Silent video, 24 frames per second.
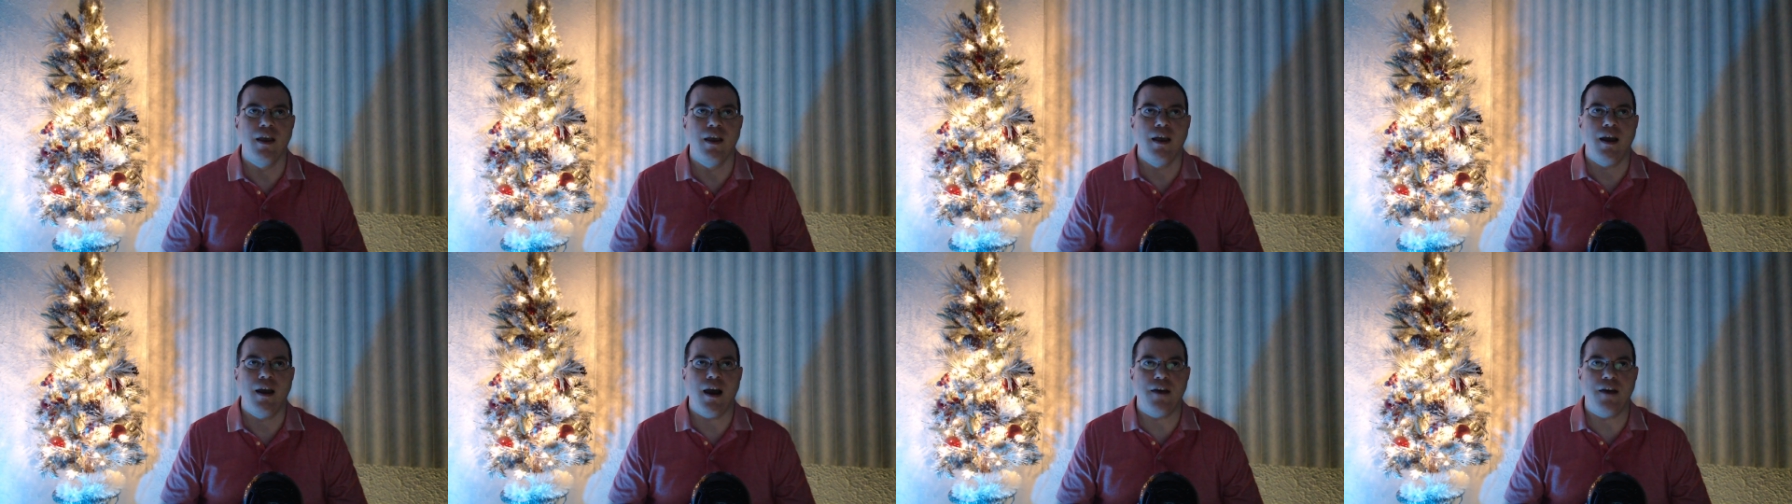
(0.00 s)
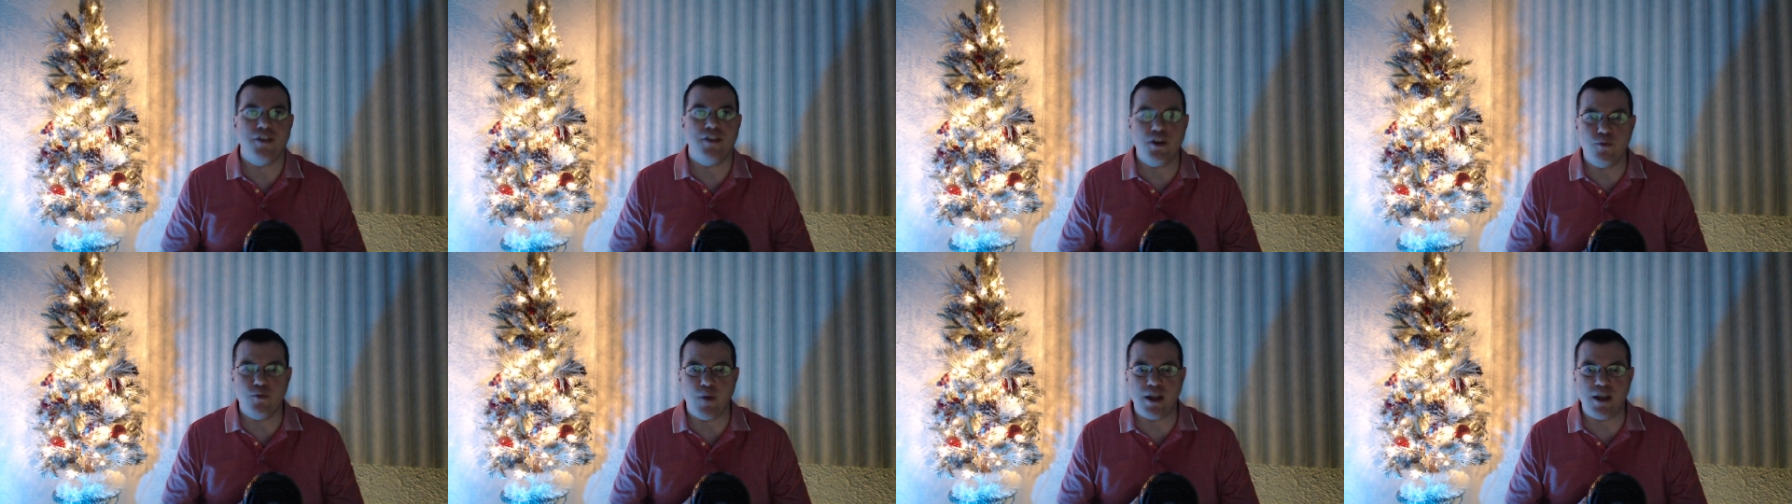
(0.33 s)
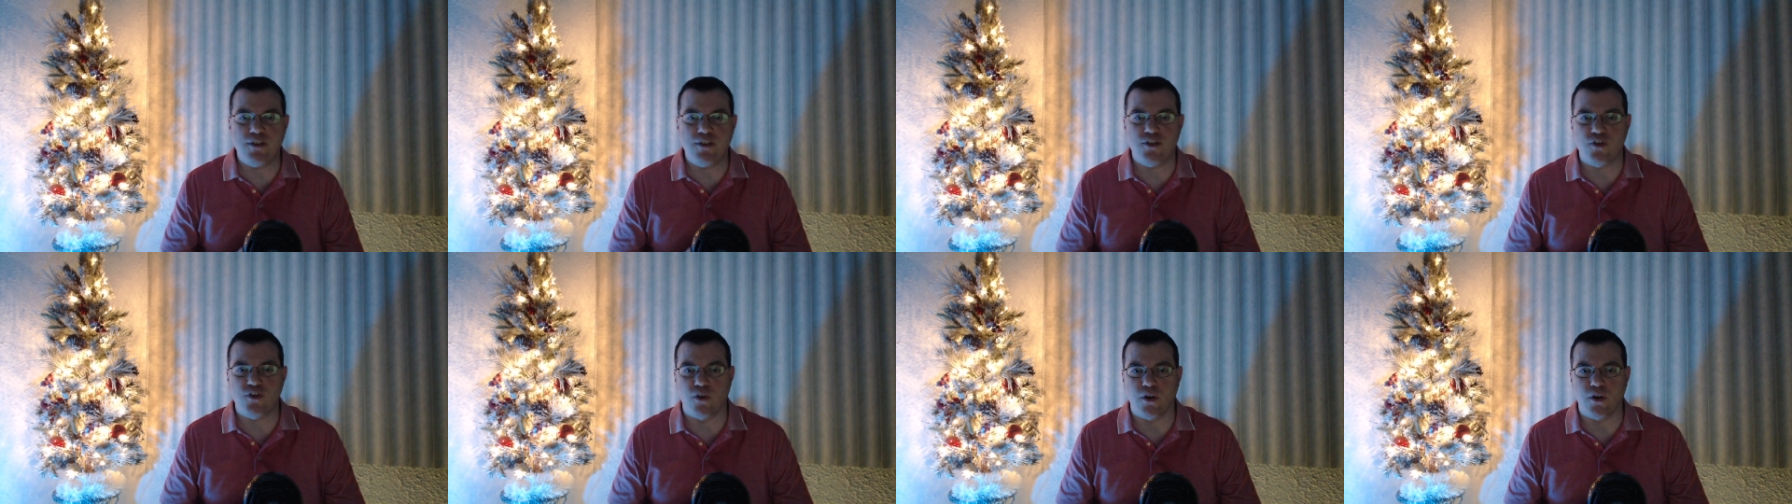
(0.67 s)
I think
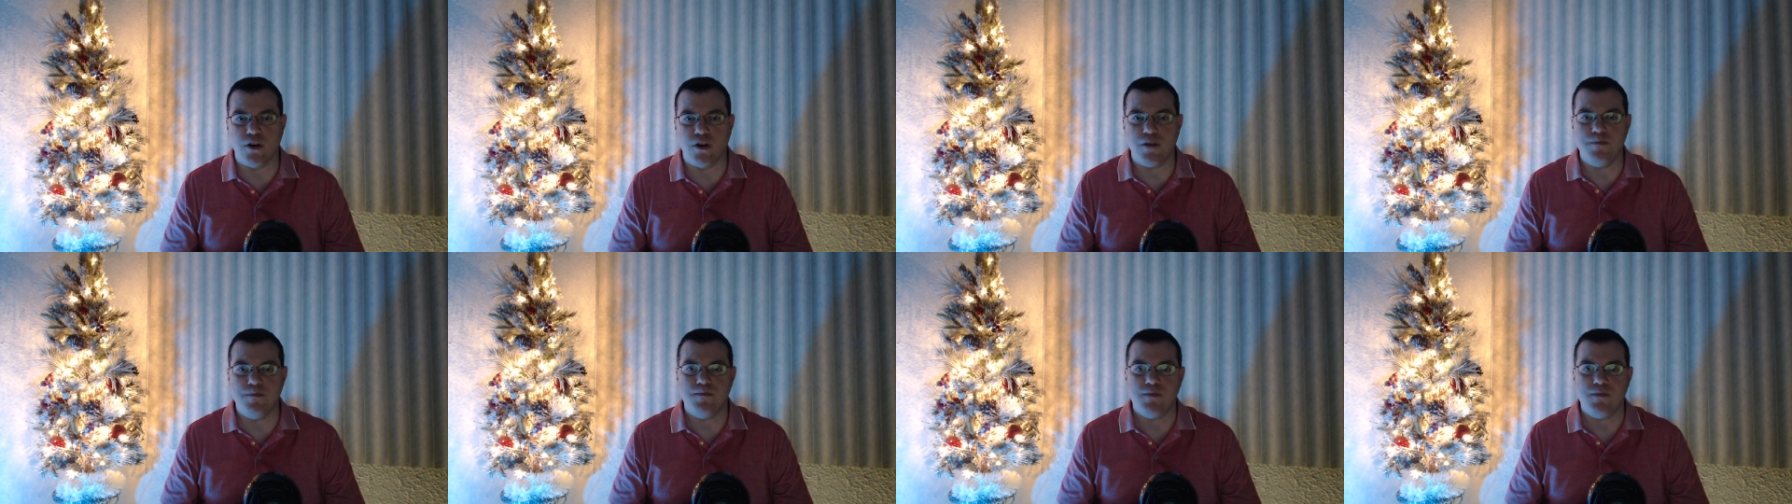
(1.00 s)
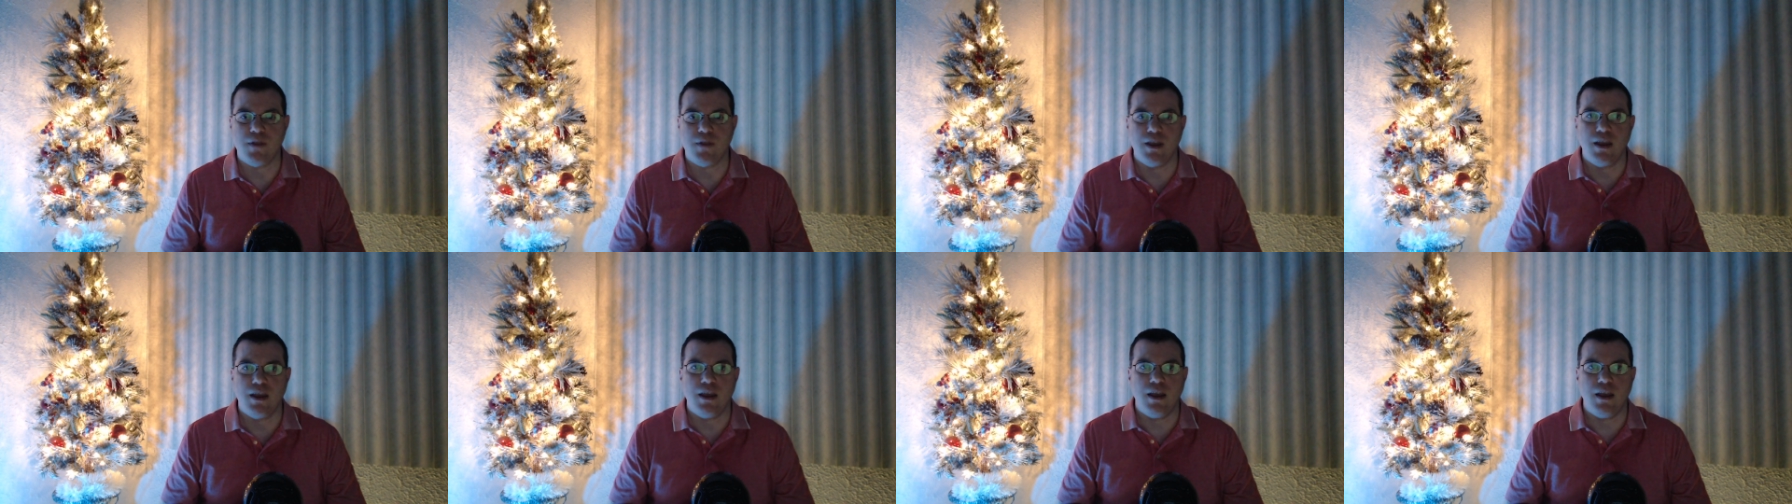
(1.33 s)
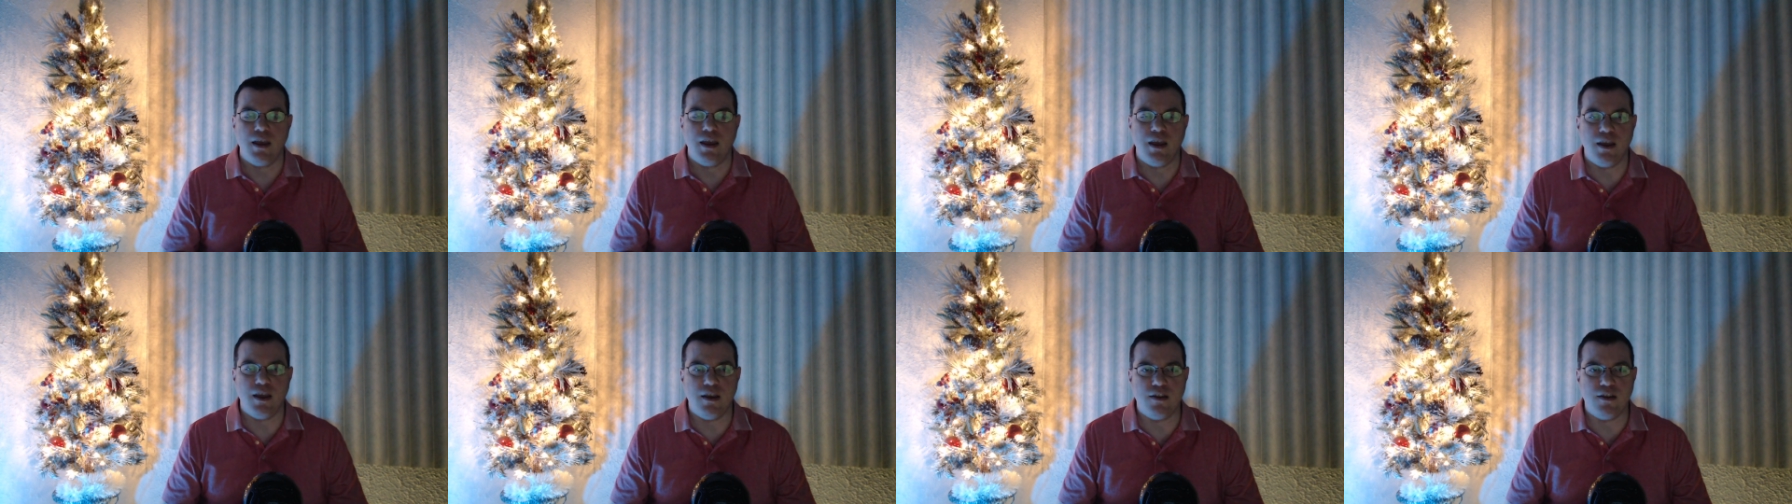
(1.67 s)
Red Sorghum
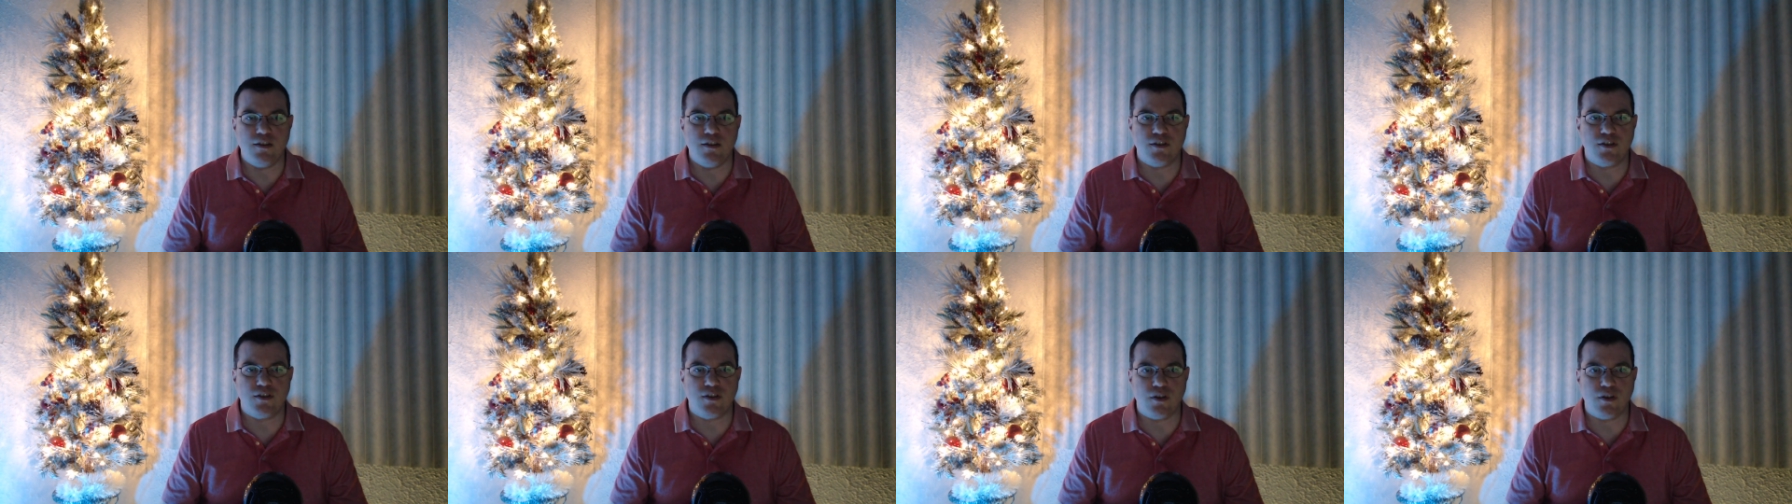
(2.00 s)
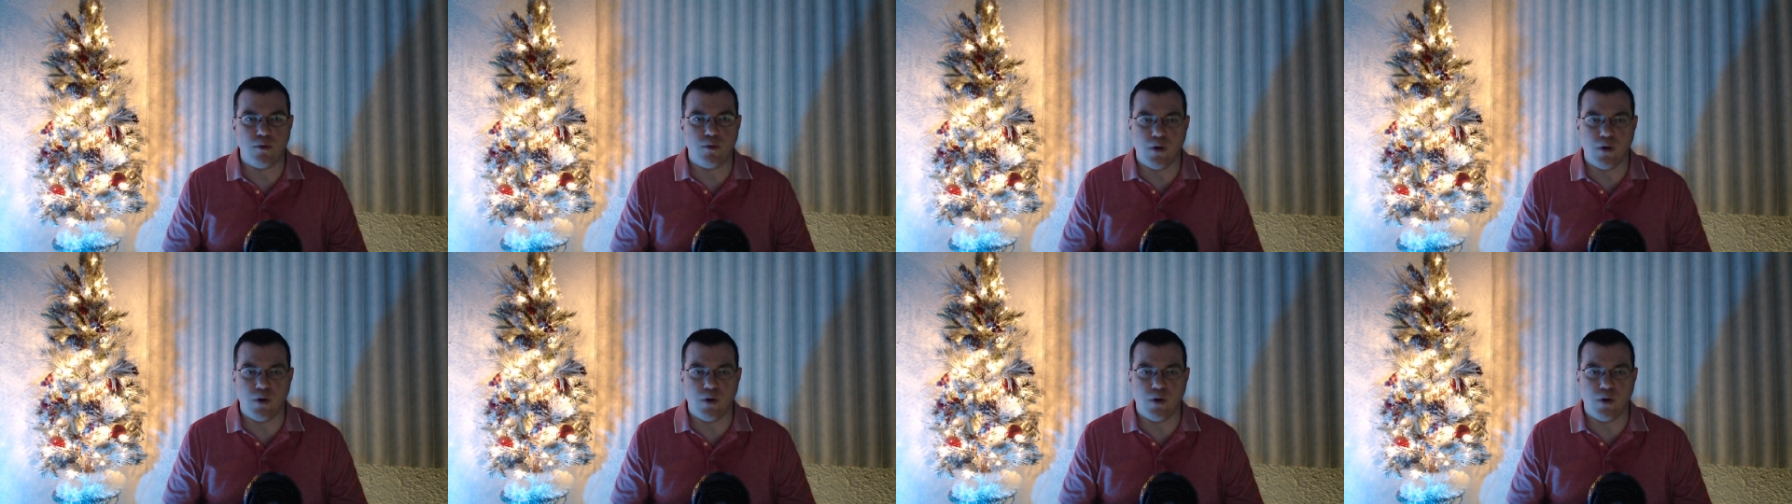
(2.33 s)
is